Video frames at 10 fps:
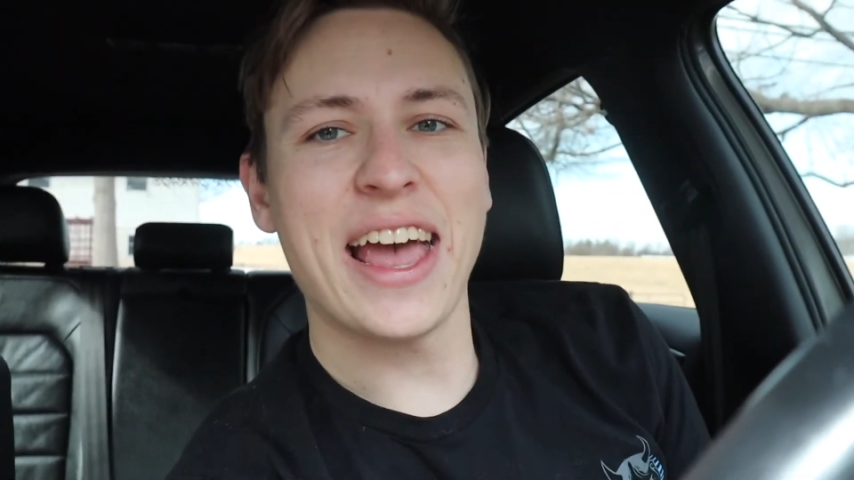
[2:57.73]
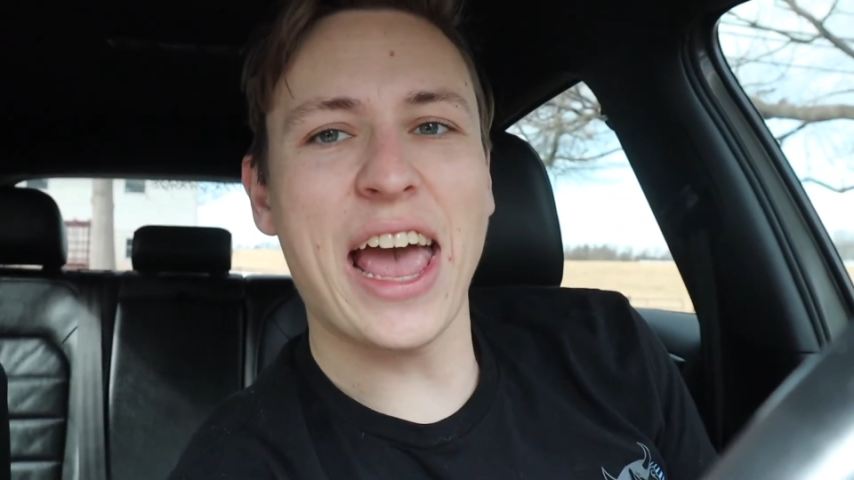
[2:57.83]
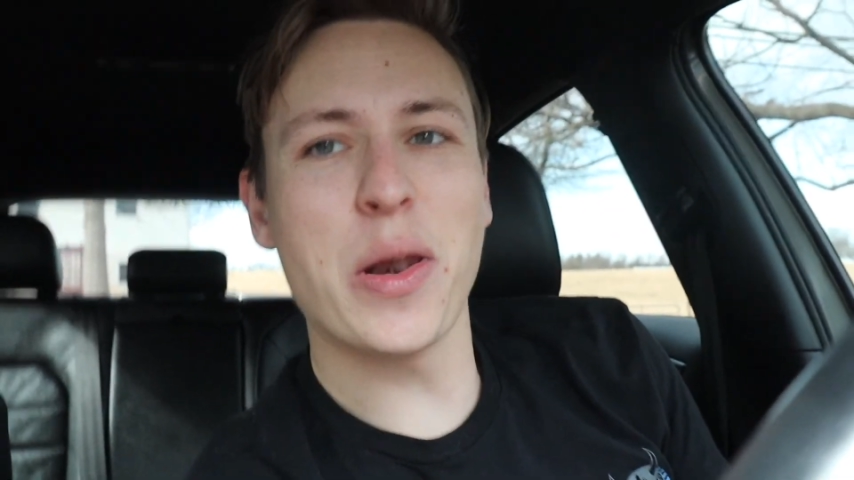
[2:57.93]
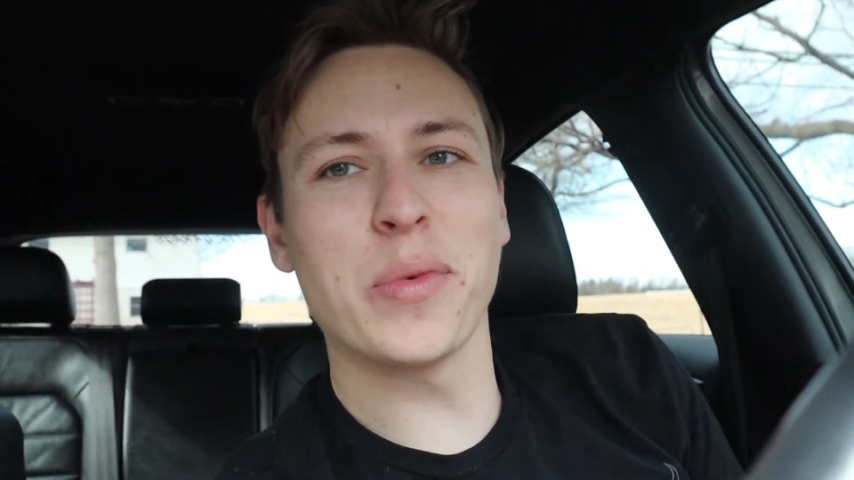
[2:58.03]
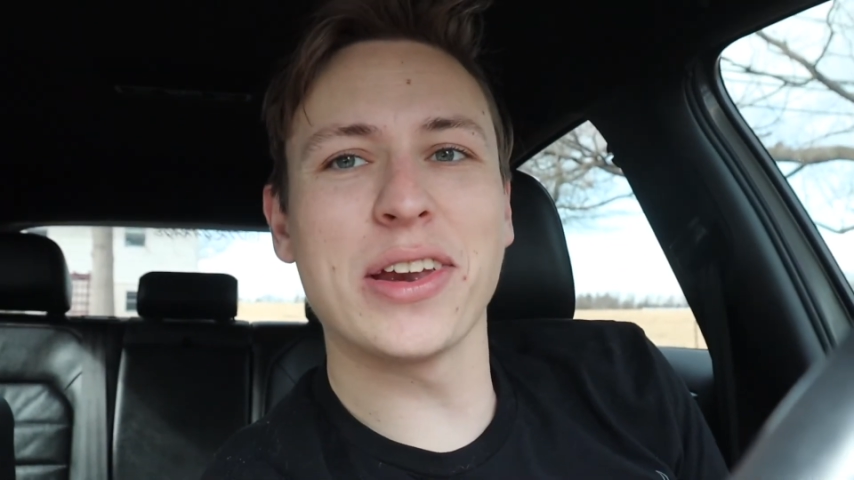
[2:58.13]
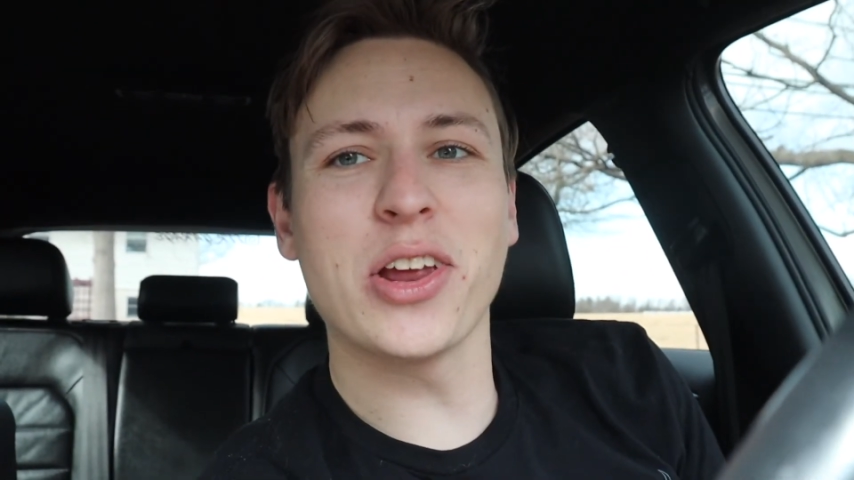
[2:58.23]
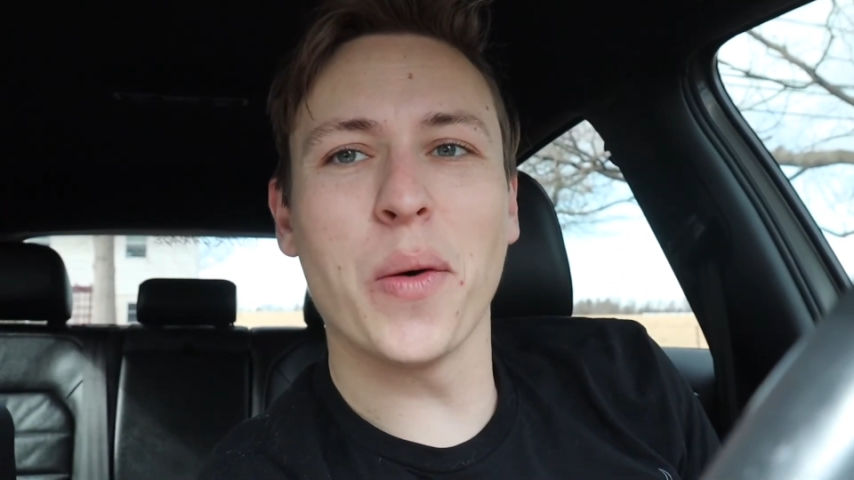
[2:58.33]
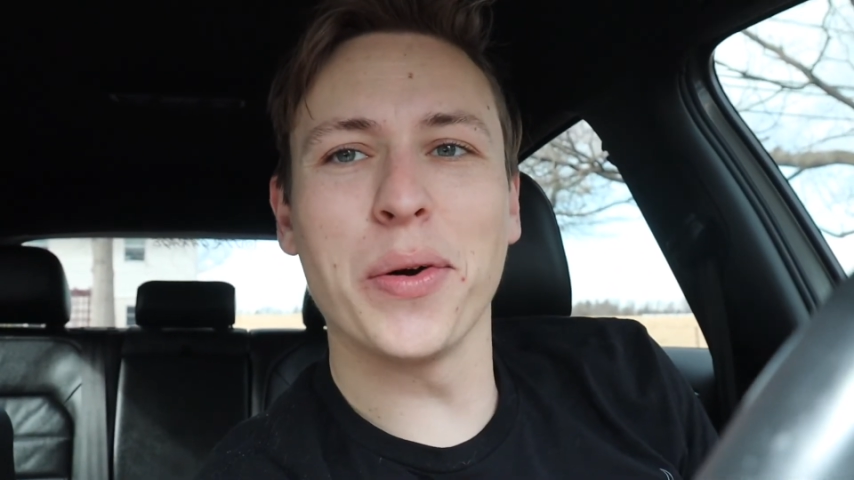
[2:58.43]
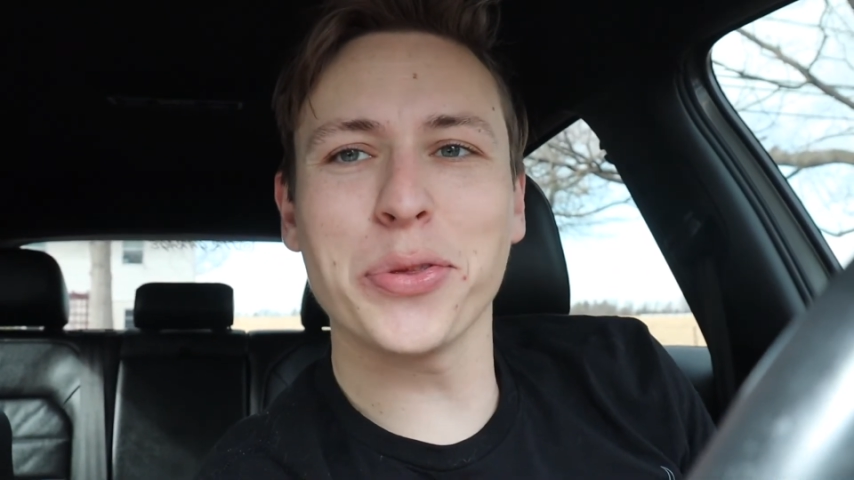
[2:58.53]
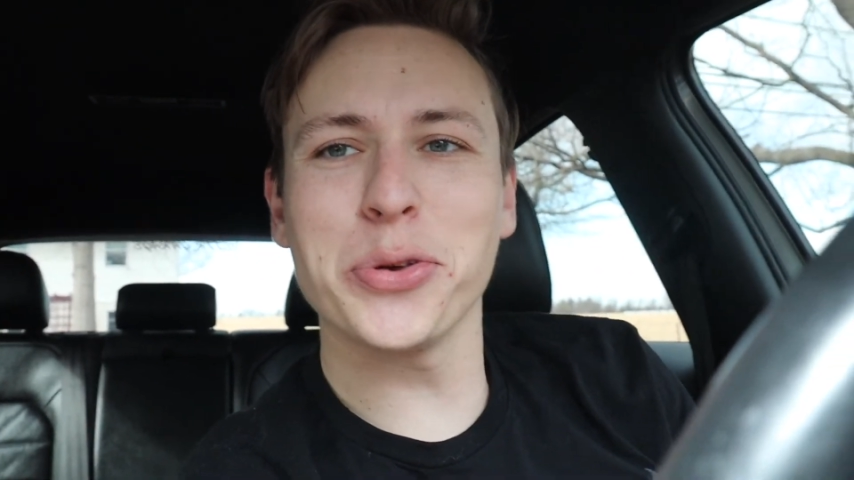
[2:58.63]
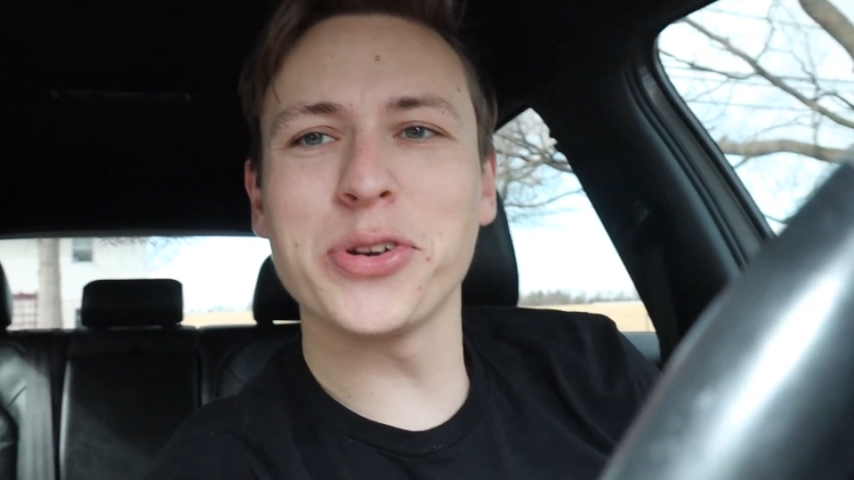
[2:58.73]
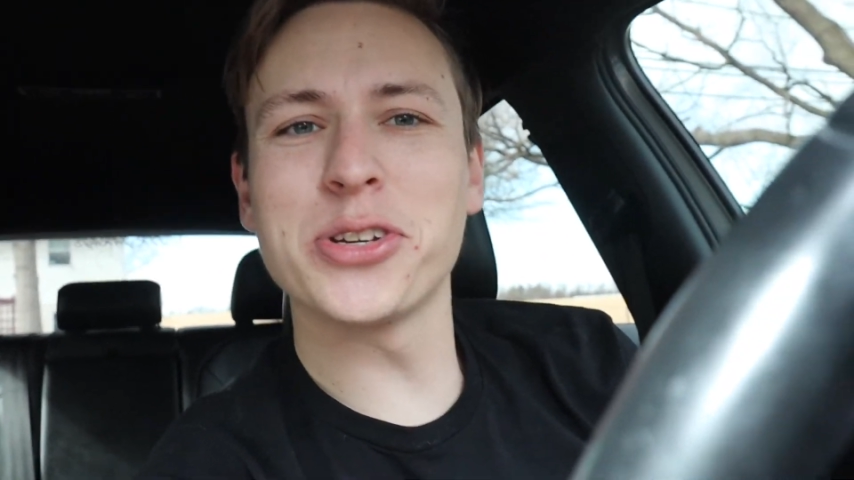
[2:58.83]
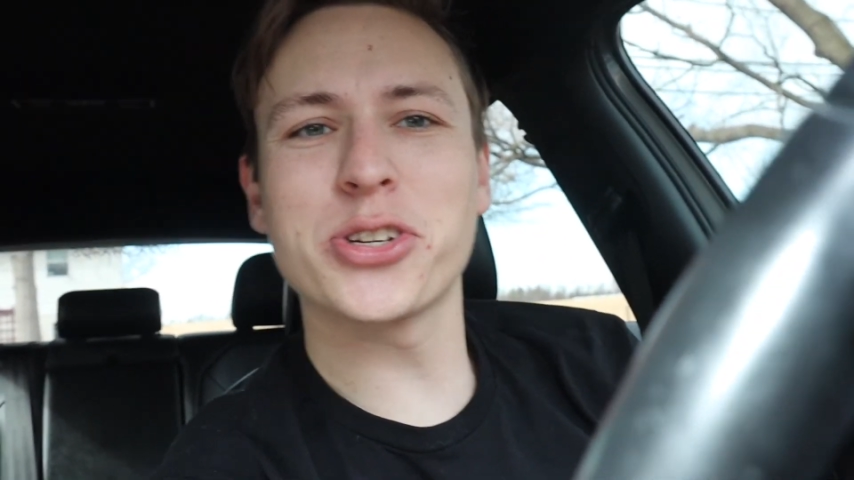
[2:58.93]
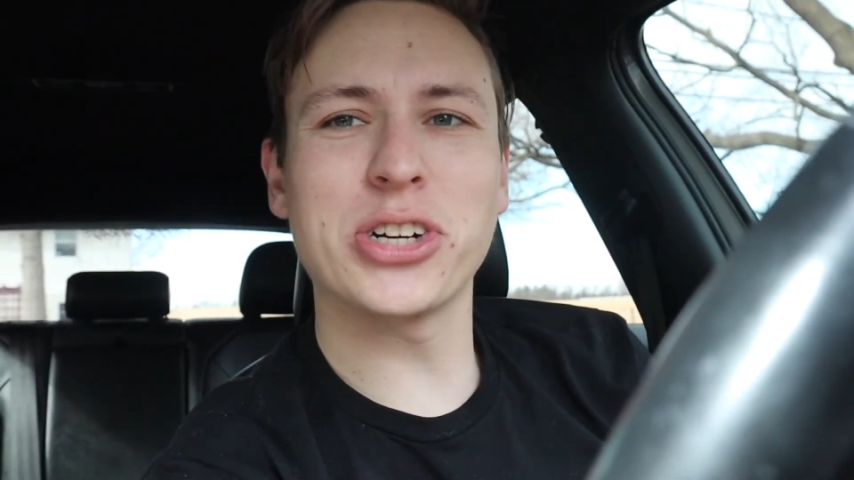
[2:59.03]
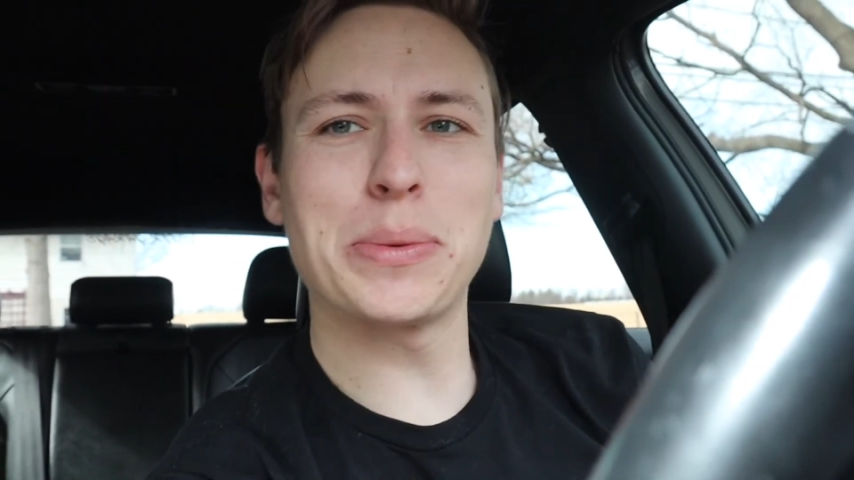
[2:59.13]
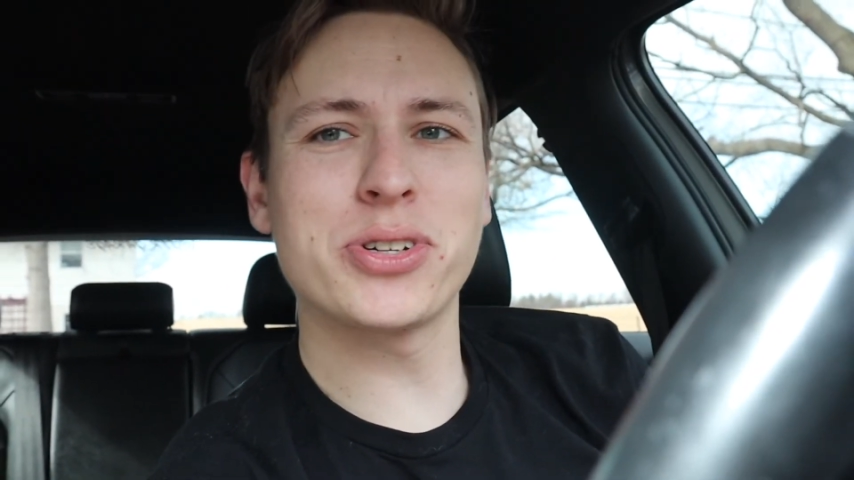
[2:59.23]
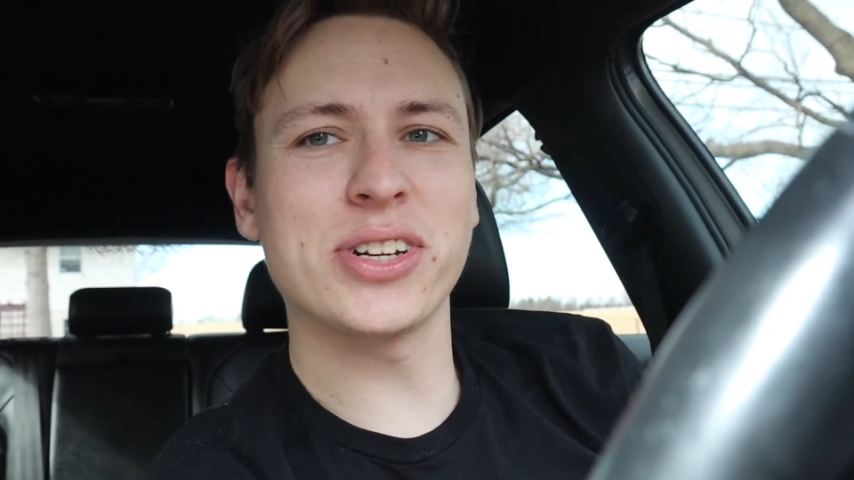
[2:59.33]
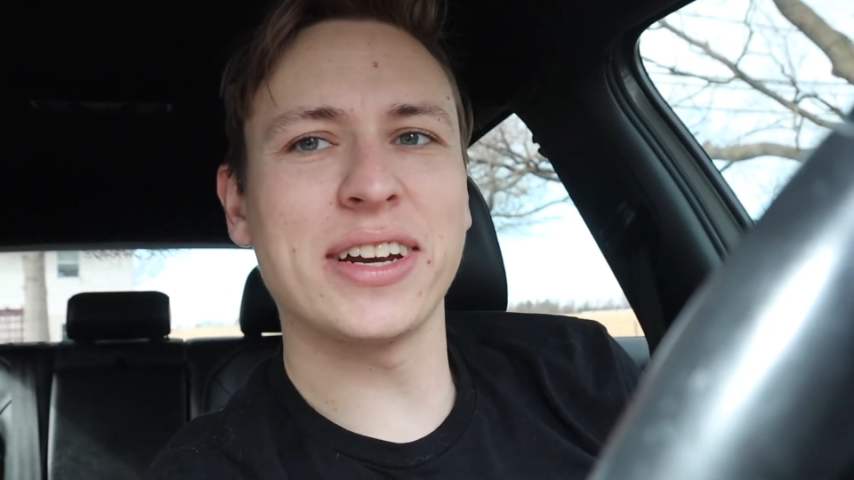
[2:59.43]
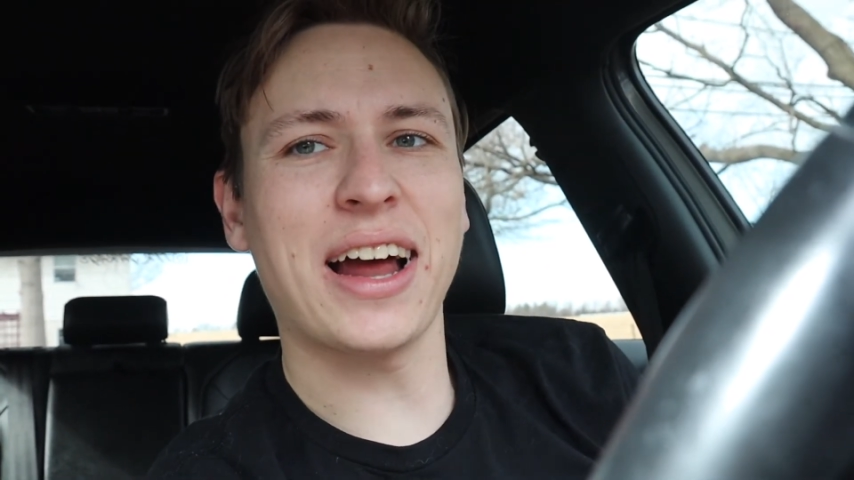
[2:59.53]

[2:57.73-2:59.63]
and in going through the description,